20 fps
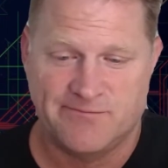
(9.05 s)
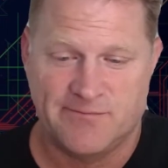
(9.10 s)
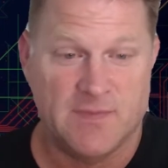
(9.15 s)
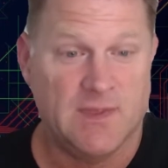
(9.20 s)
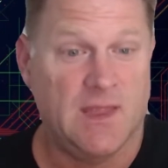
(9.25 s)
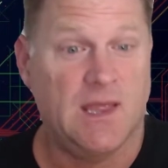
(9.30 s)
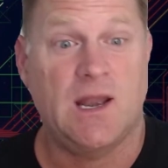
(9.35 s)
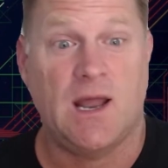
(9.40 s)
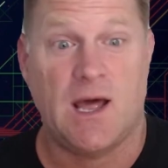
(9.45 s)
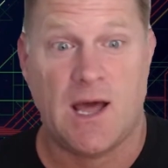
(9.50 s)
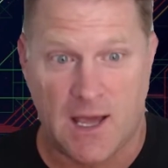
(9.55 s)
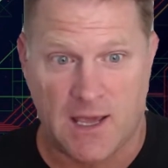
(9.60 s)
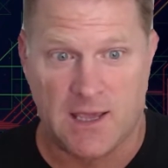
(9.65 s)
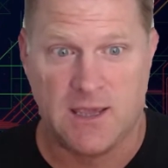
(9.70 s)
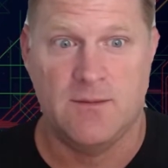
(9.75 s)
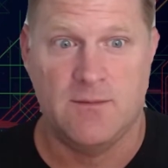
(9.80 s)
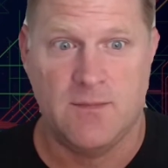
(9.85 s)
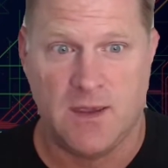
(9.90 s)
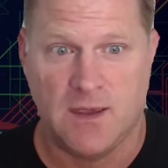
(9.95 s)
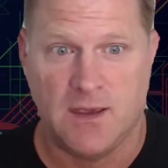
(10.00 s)
that I
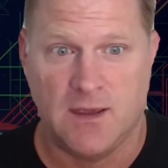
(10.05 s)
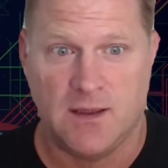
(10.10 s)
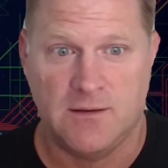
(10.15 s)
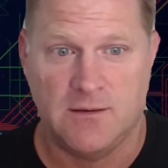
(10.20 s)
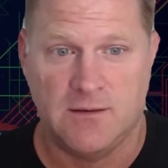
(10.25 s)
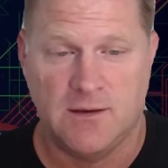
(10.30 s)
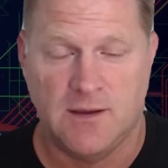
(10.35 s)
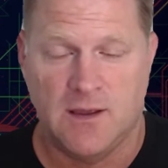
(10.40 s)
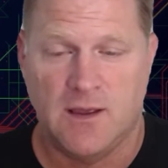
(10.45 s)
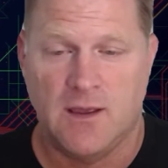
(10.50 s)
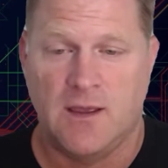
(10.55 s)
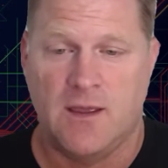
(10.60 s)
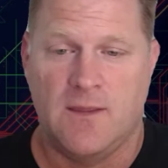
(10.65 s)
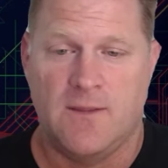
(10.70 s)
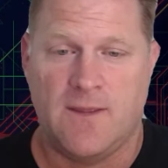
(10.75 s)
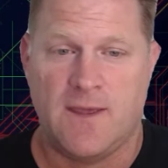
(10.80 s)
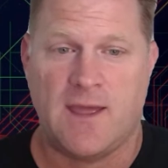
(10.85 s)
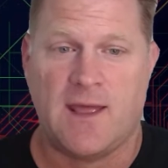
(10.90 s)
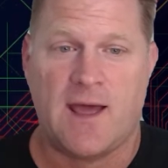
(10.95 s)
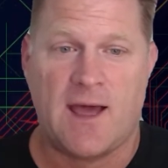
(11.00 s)
am in
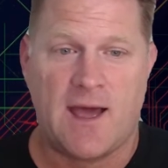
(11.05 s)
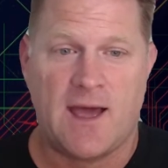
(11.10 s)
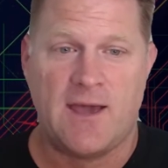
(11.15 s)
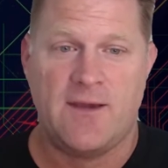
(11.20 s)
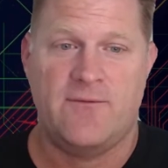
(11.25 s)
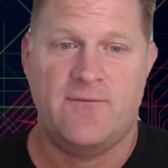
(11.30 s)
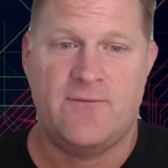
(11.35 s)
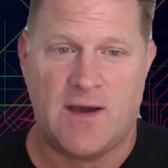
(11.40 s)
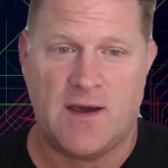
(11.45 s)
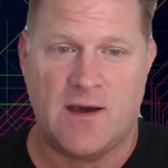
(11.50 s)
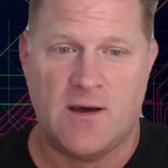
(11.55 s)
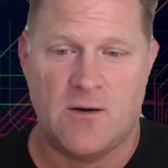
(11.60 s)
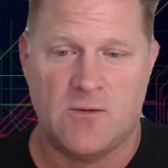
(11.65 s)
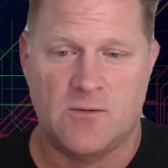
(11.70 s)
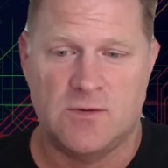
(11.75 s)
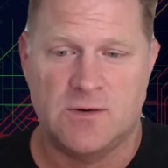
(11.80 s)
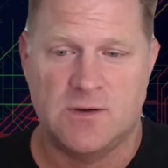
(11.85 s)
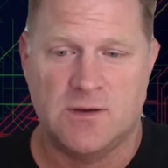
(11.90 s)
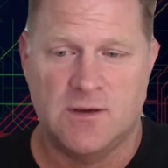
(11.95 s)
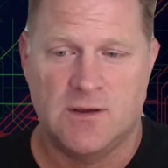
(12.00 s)
that I
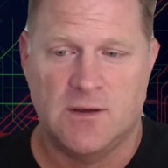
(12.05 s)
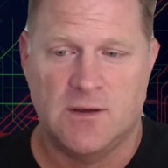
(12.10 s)
found